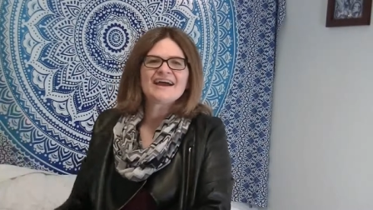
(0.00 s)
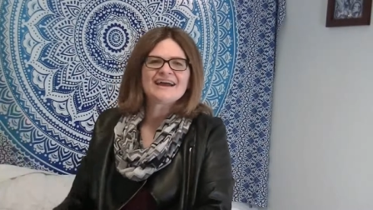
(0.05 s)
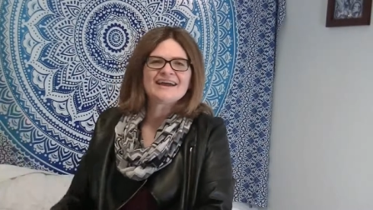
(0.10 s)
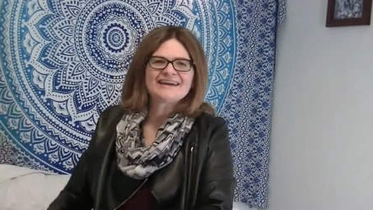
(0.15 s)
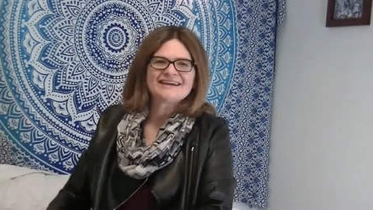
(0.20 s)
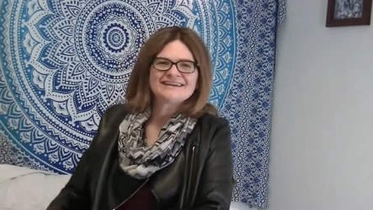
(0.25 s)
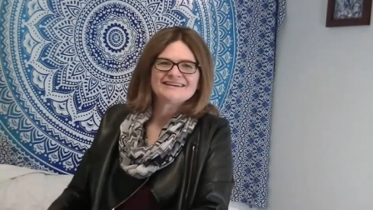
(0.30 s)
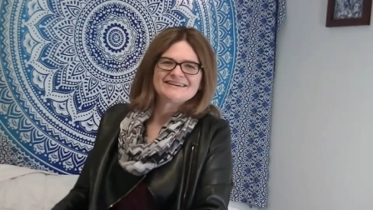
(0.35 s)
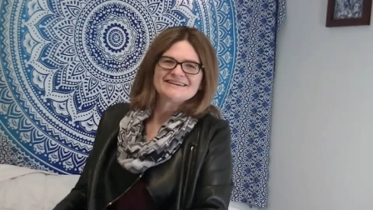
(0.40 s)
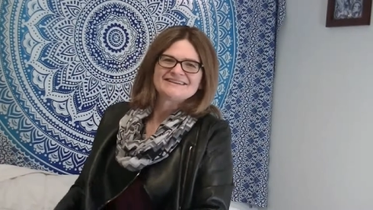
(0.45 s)

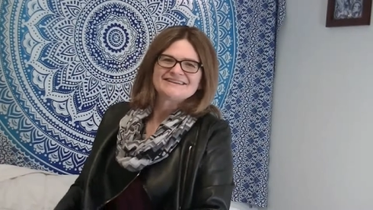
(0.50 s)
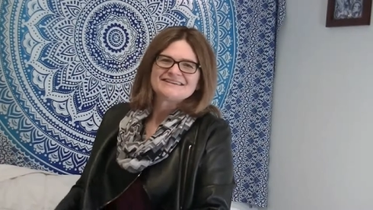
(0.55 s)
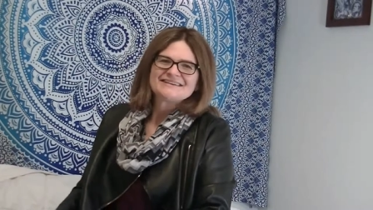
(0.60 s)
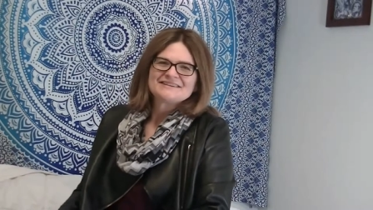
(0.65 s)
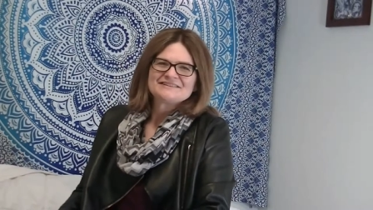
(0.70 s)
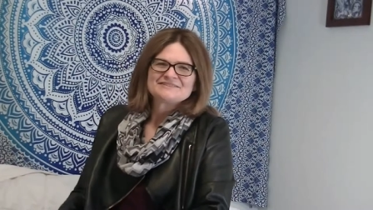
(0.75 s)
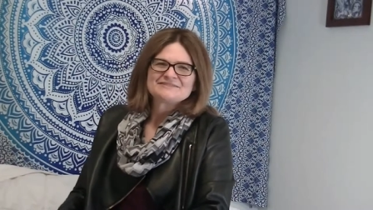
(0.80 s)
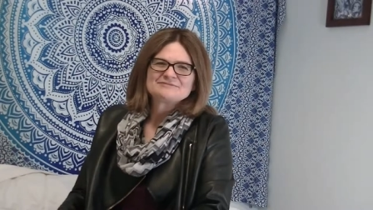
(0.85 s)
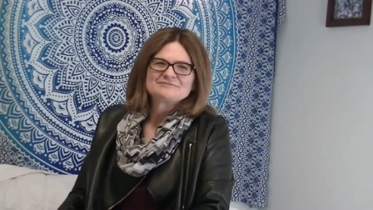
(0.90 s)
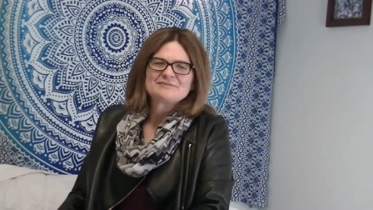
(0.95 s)
Hey,
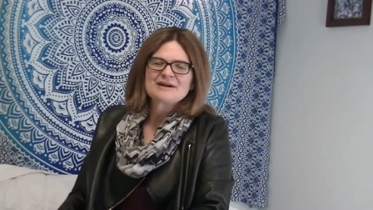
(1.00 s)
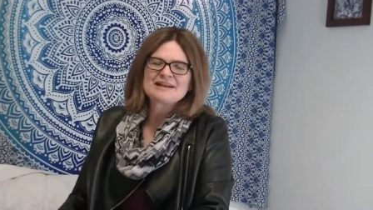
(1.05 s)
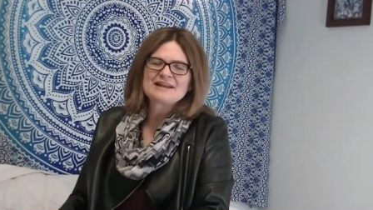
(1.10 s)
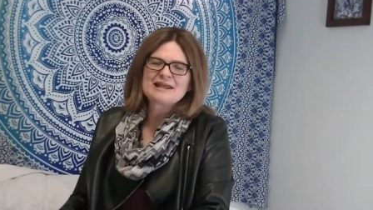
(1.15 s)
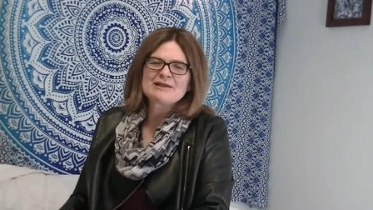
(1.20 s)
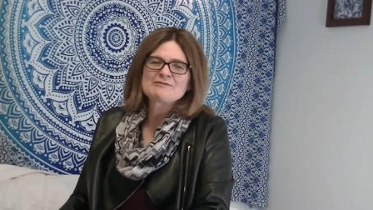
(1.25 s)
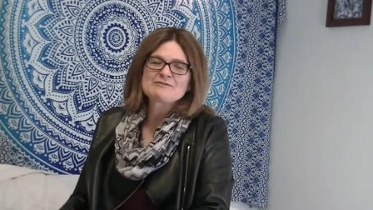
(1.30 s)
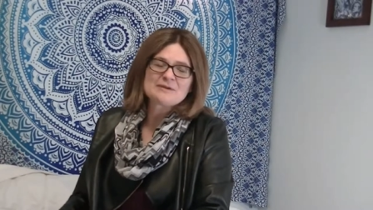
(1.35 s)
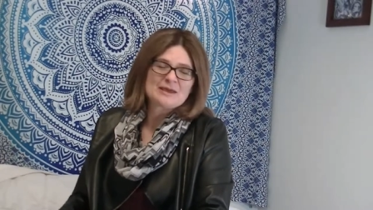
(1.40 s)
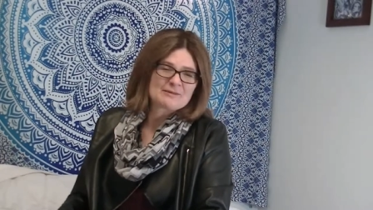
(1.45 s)
my
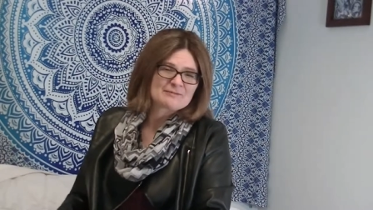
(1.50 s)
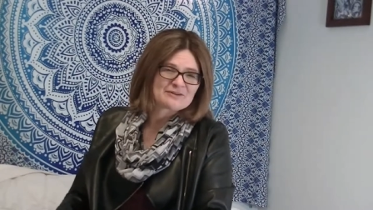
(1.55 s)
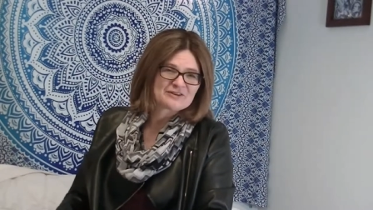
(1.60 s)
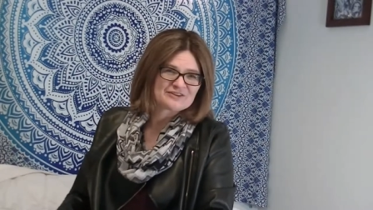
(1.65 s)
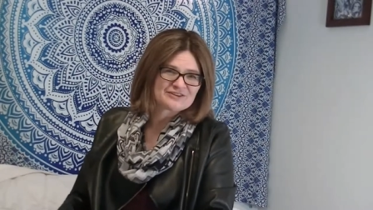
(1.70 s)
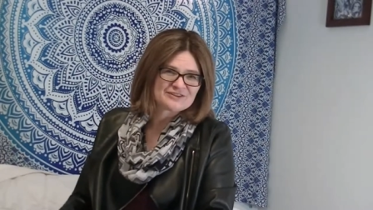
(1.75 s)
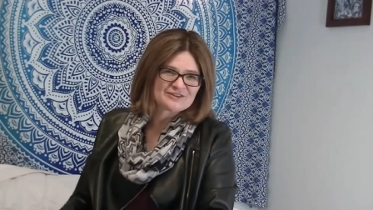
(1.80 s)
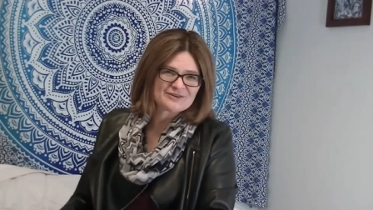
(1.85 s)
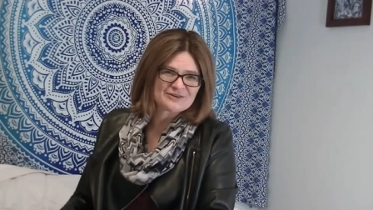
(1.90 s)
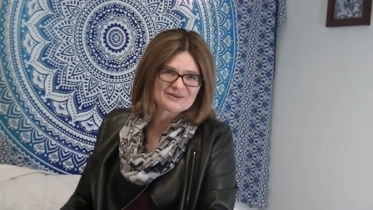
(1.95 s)
name is Pamela
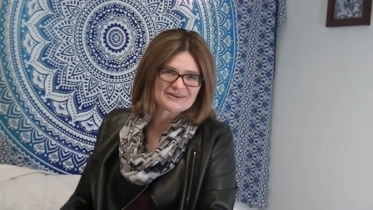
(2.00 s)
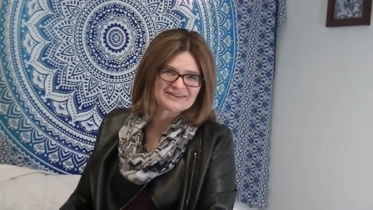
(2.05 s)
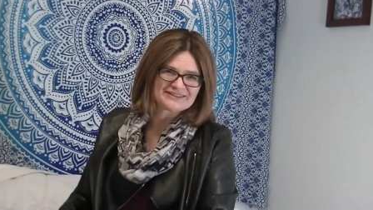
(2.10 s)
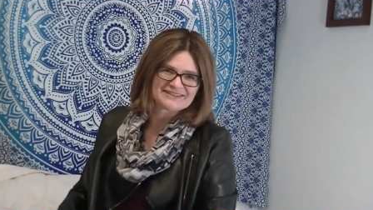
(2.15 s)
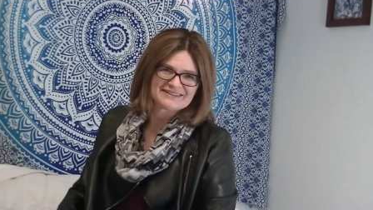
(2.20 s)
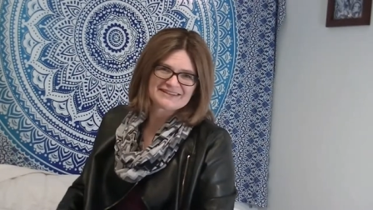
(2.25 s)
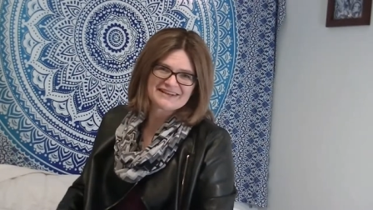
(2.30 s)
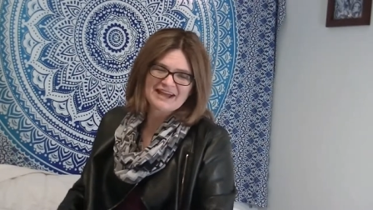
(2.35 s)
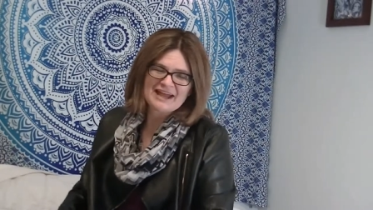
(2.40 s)
Stewart.